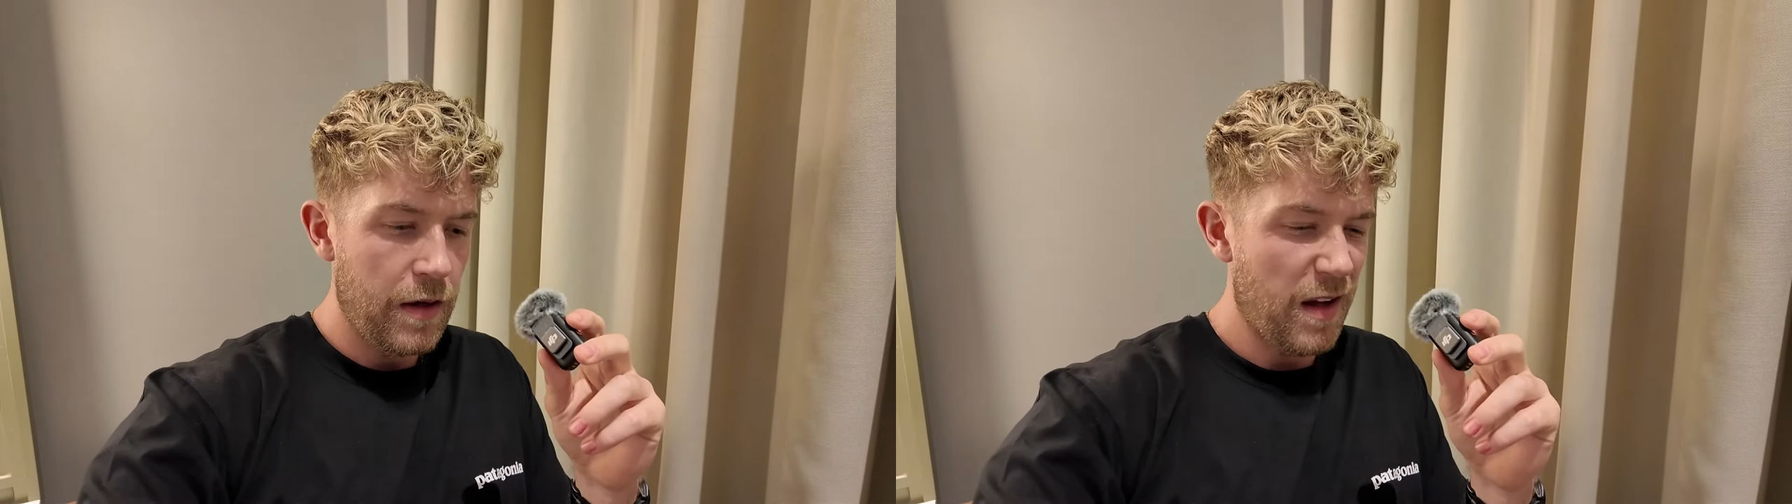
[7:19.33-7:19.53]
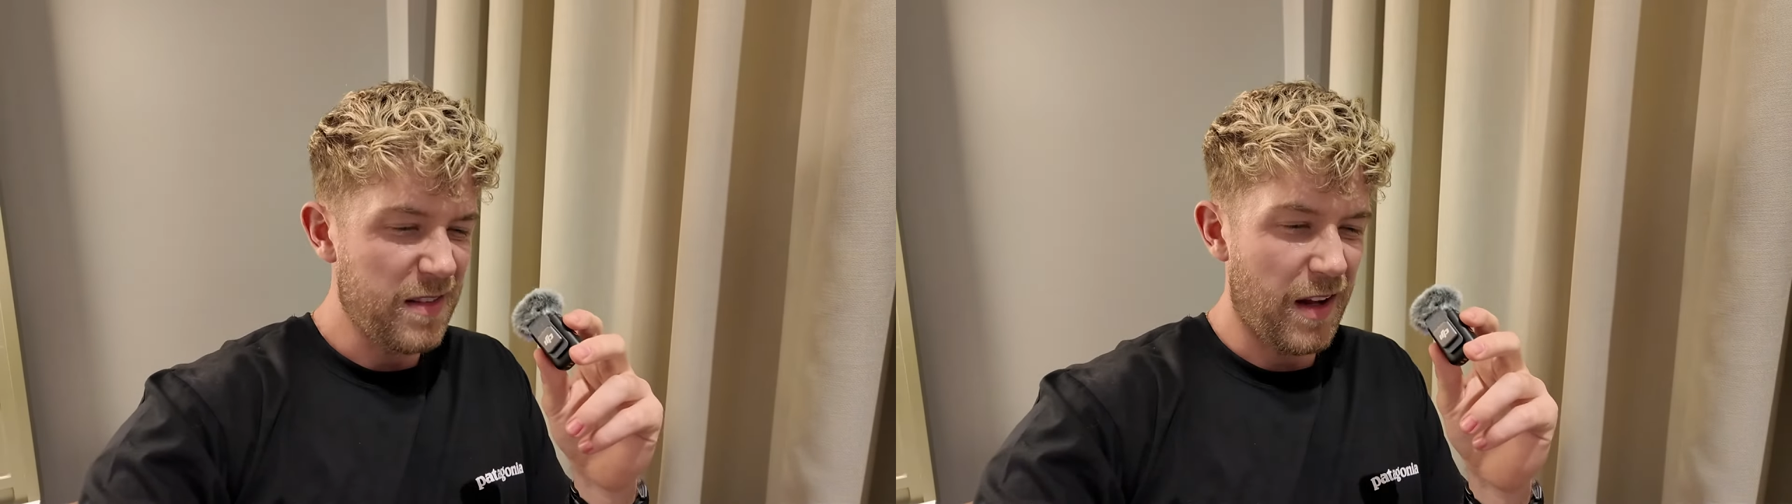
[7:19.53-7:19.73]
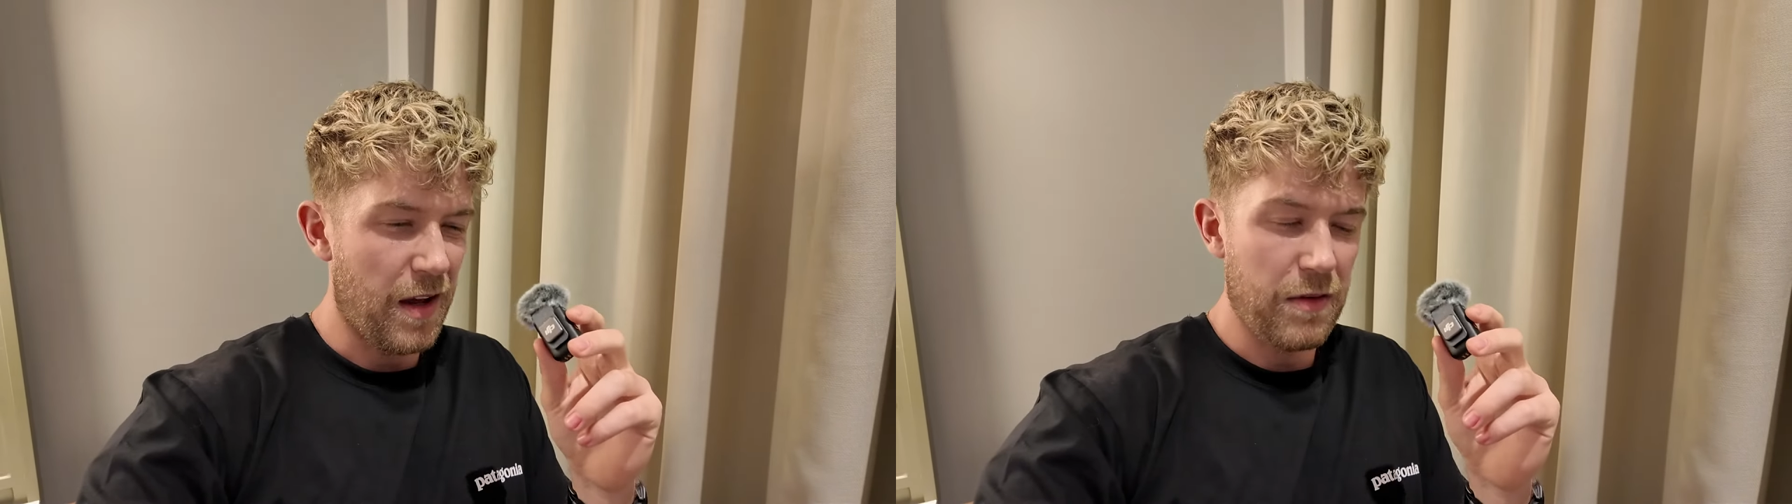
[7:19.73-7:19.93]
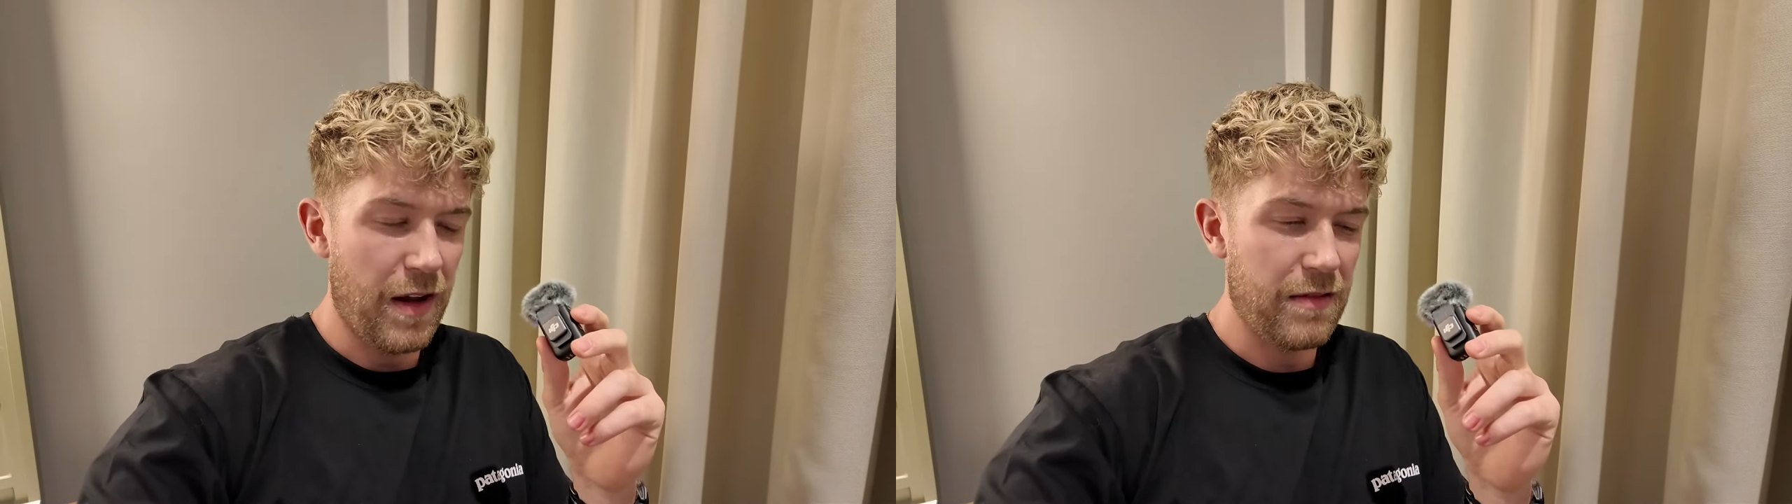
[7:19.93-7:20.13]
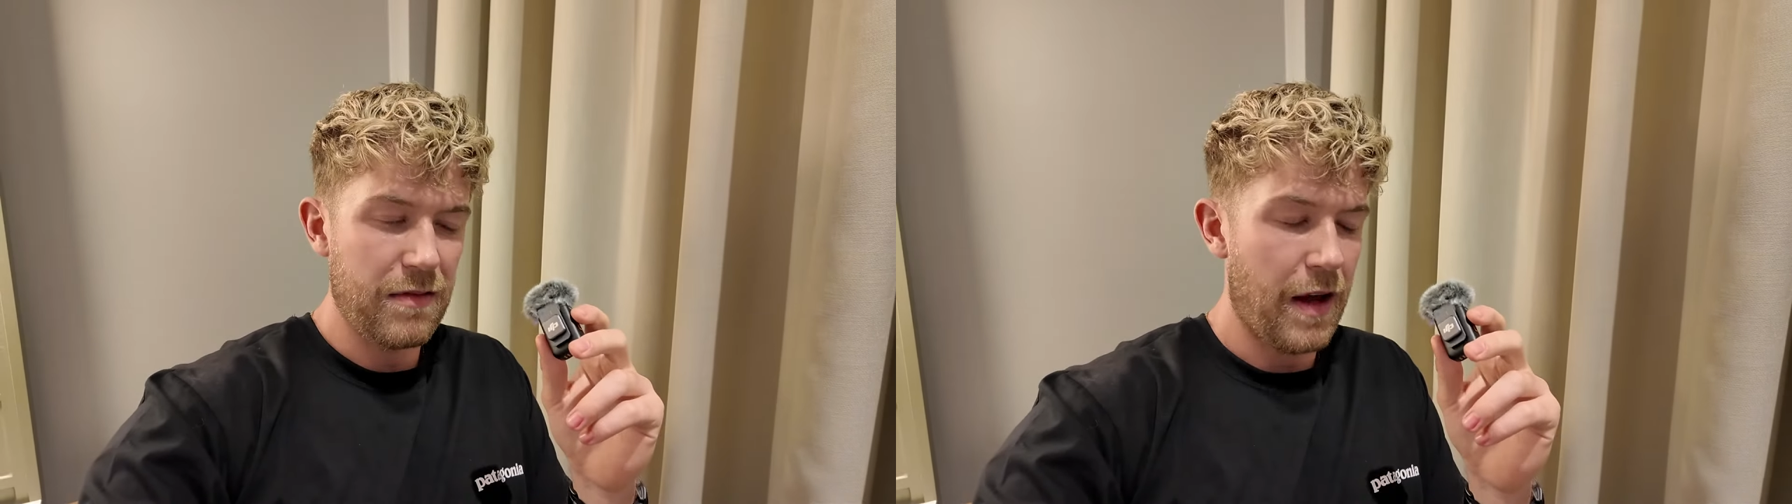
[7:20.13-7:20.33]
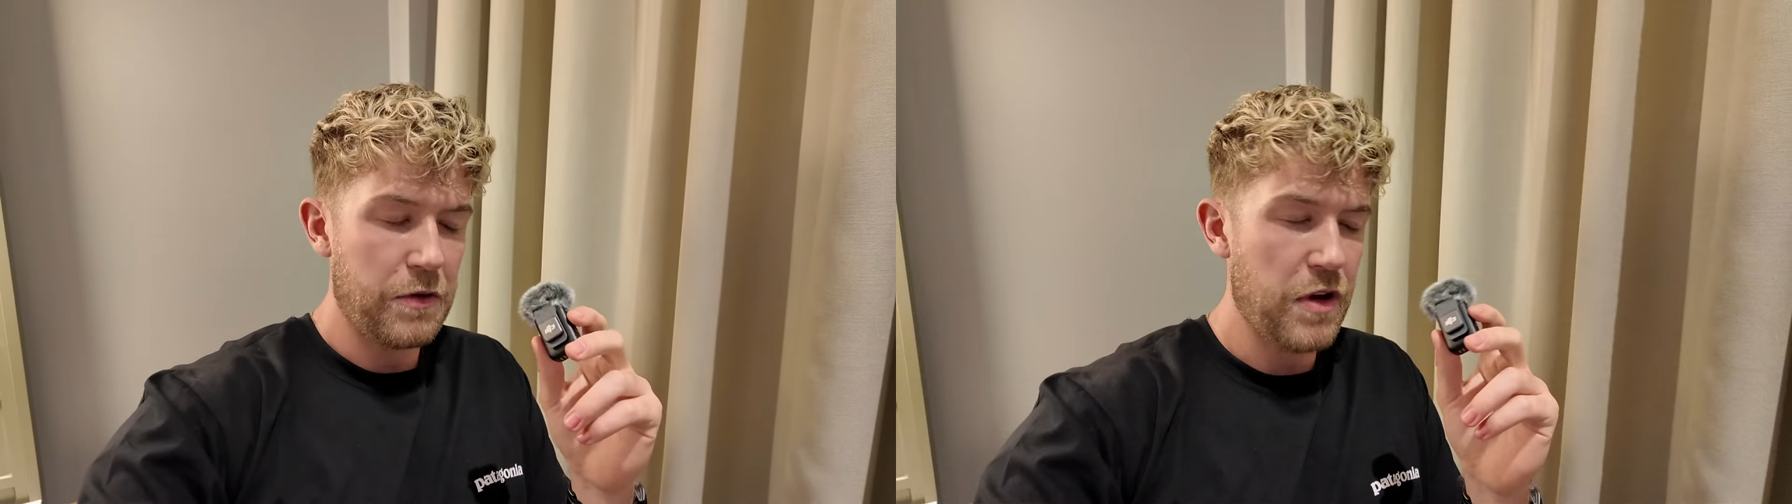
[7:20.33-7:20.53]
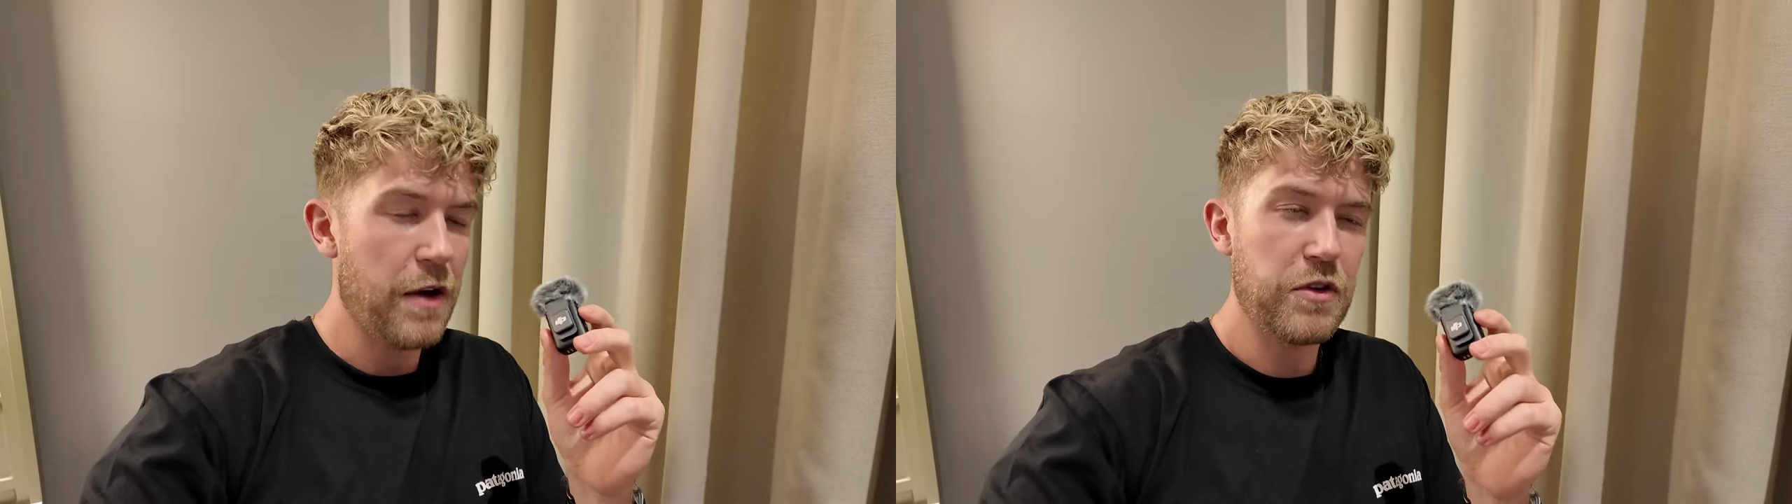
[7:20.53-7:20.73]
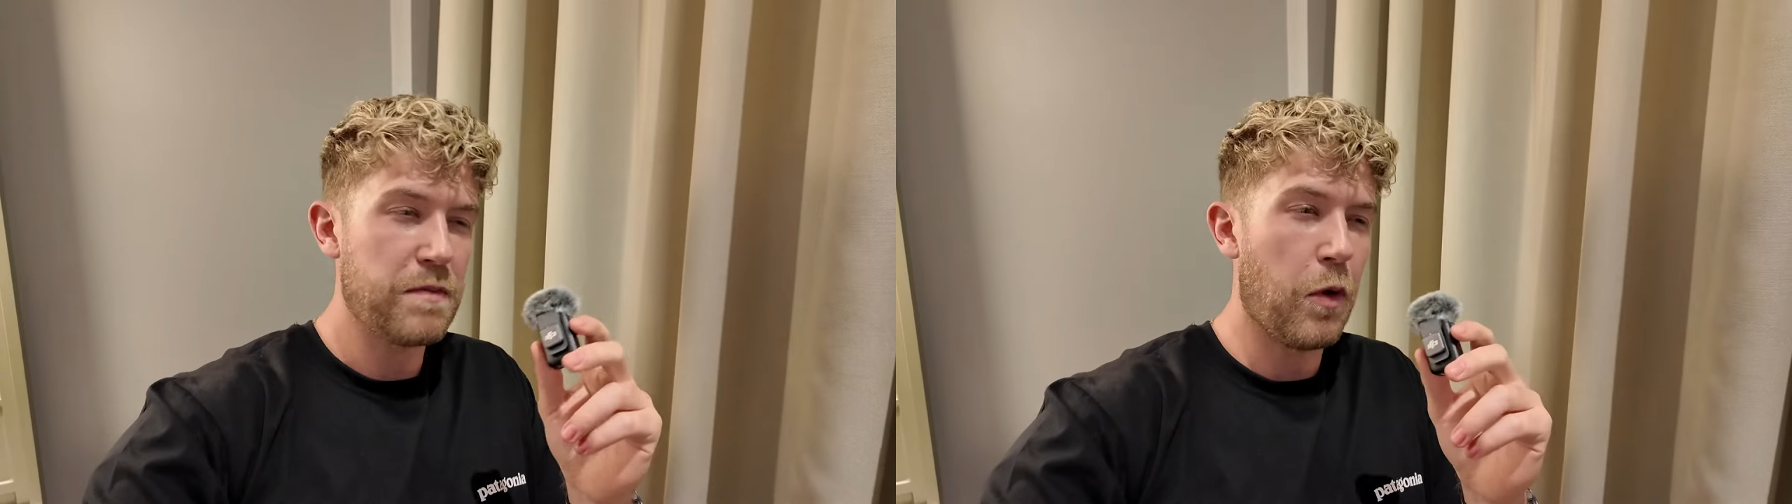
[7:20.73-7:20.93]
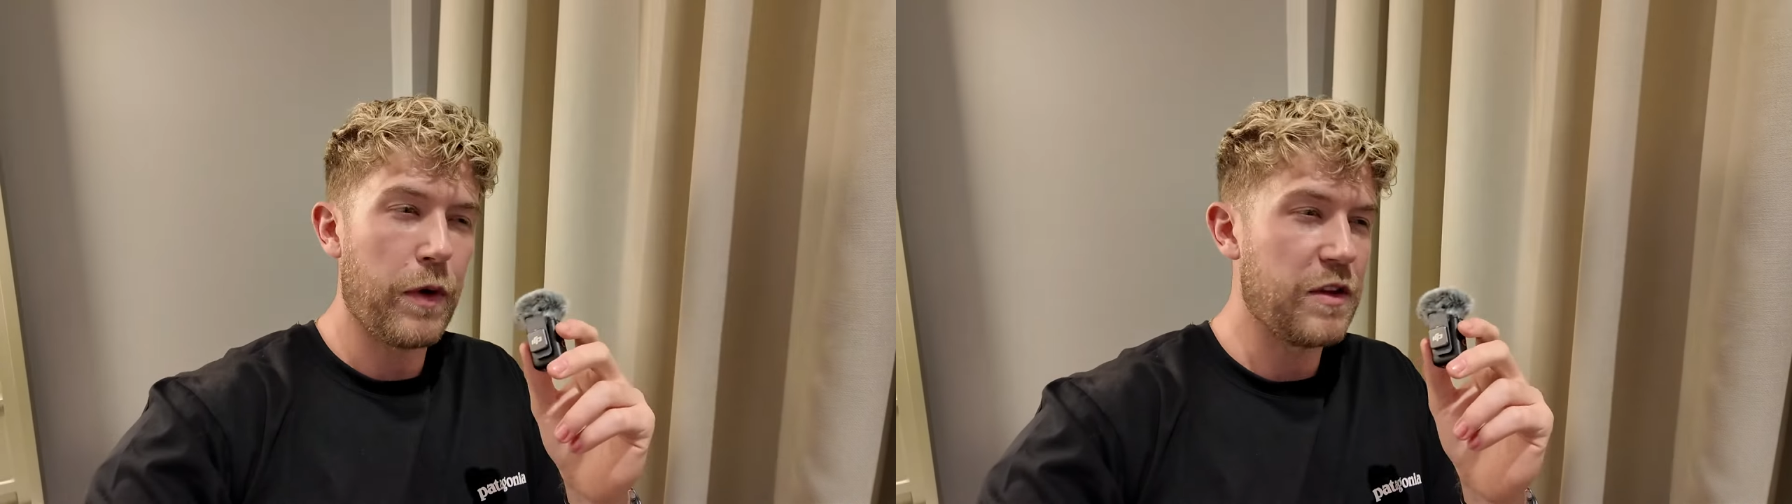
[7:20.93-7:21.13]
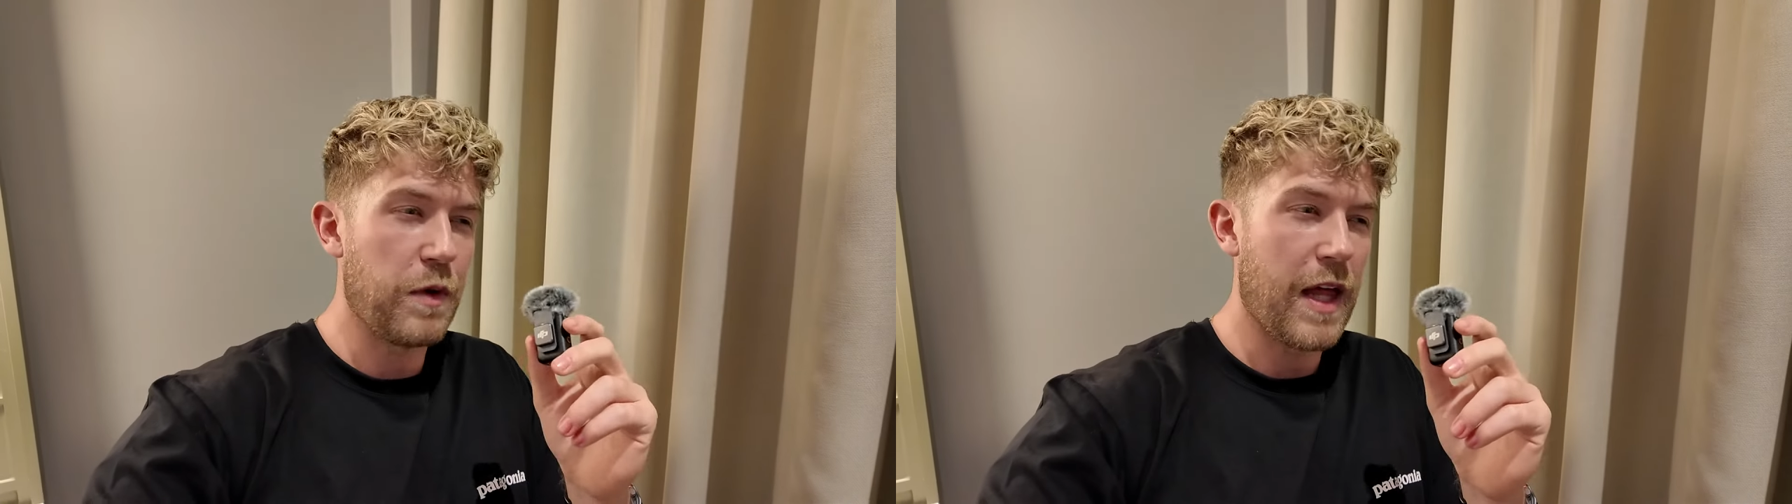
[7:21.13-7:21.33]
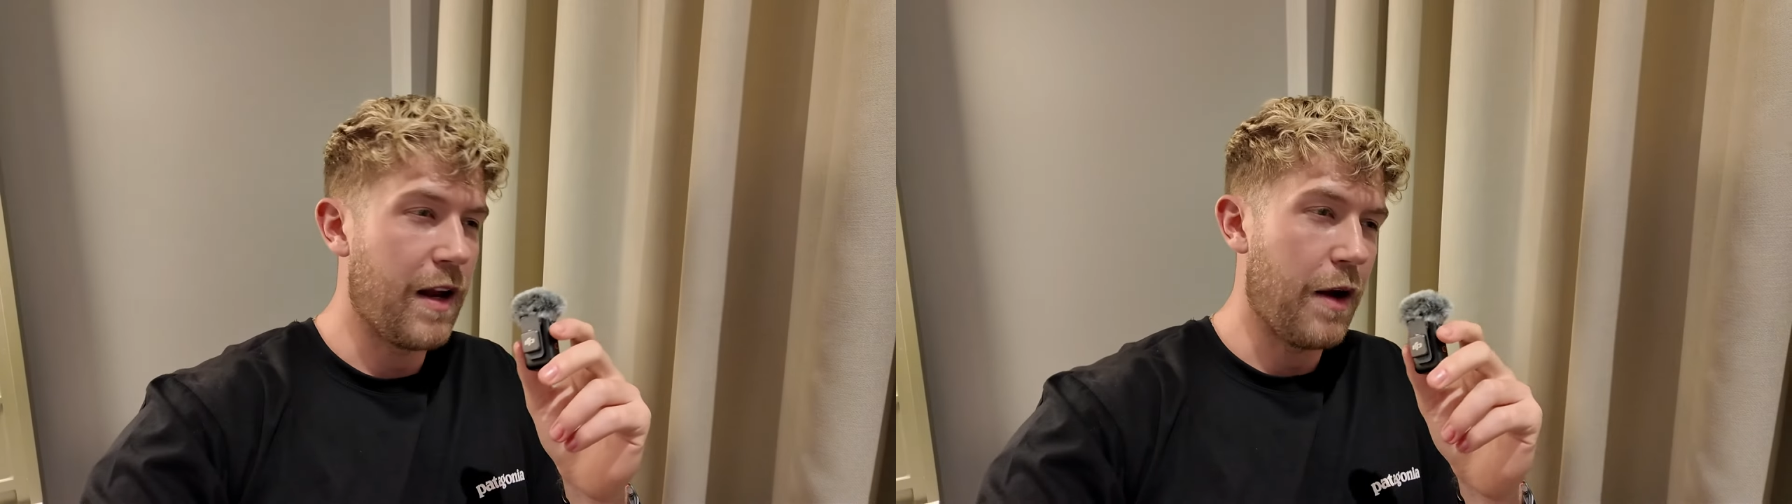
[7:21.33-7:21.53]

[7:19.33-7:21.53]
I don't know, like I was just more into it then.